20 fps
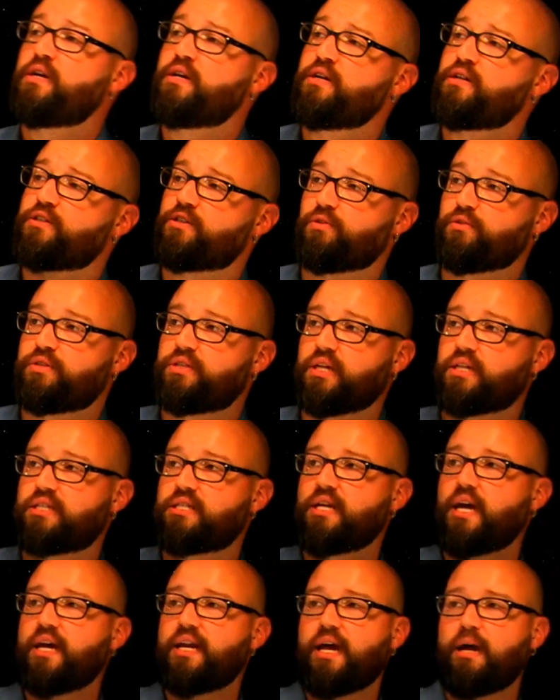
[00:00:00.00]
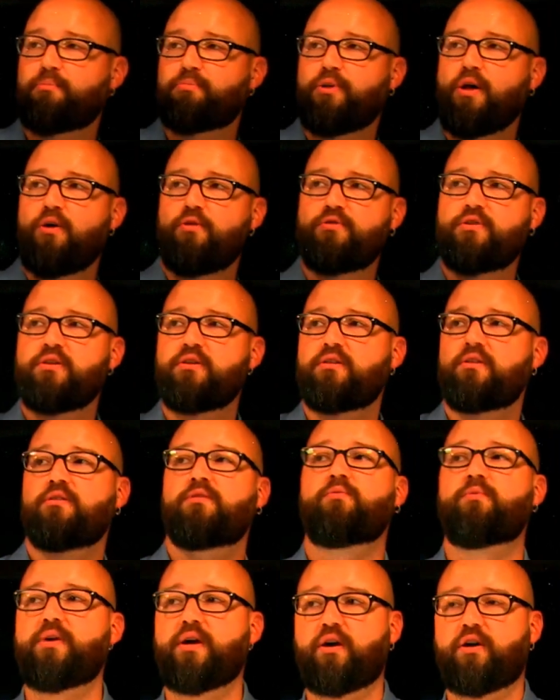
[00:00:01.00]
So 68 amp load,
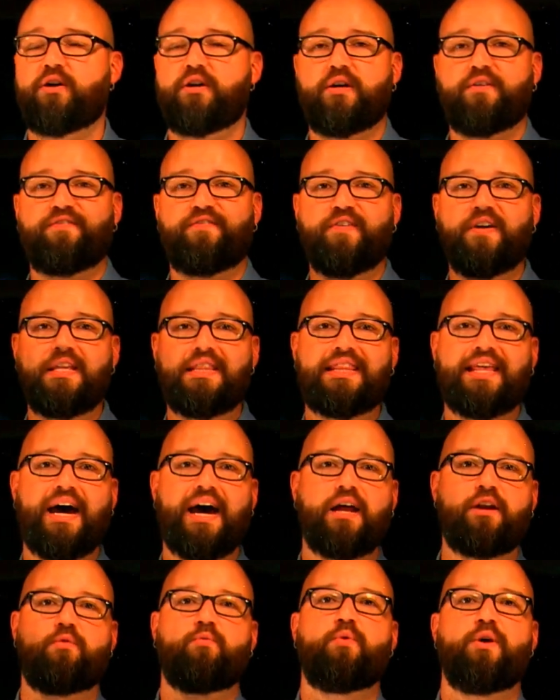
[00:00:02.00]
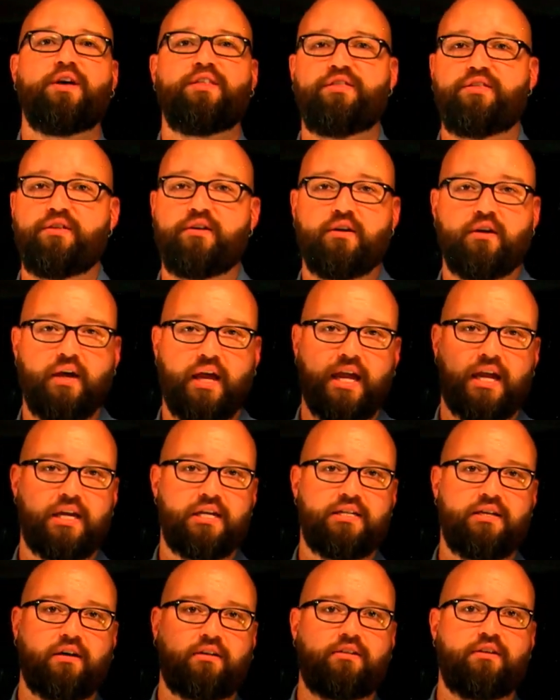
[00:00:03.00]
we are going to feed that with a
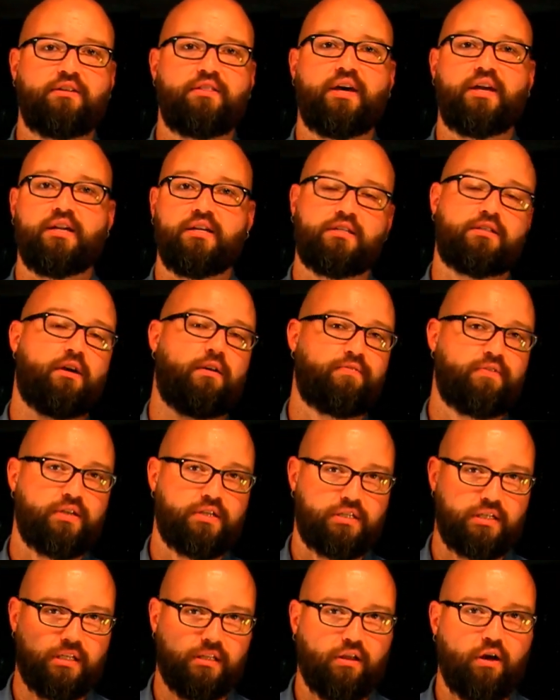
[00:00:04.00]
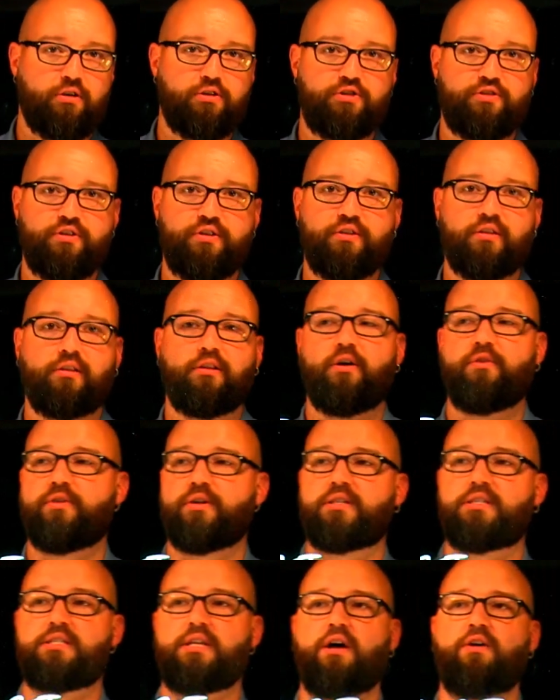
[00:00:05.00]
conductor that is obviously larger than the load
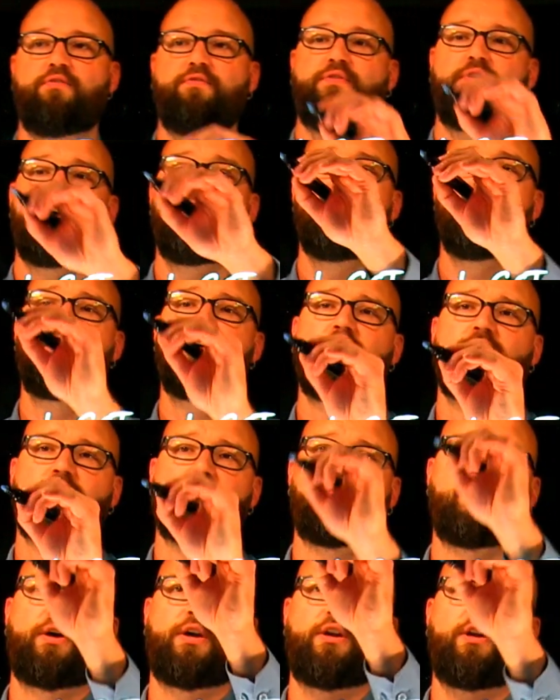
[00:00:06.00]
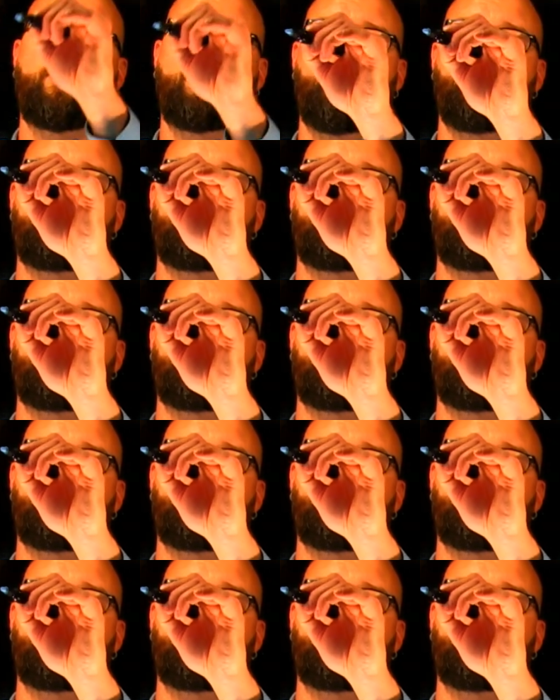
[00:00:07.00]
itself. So we're going to go